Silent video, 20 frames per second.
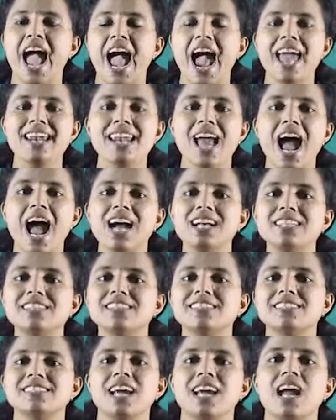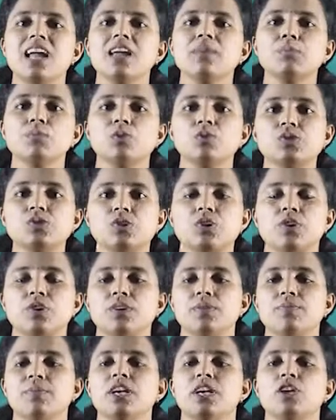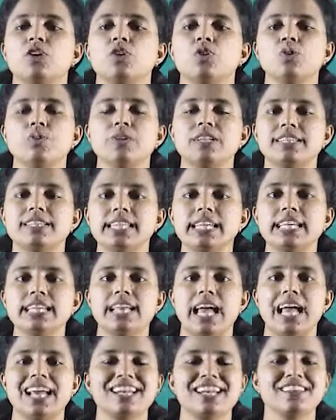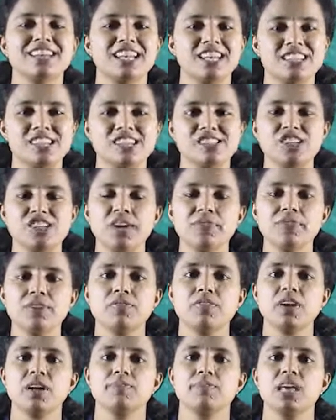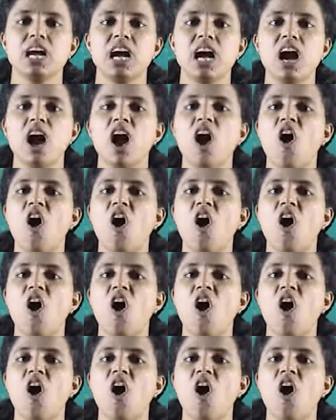and as the time moves on, you will see that there is a shift from the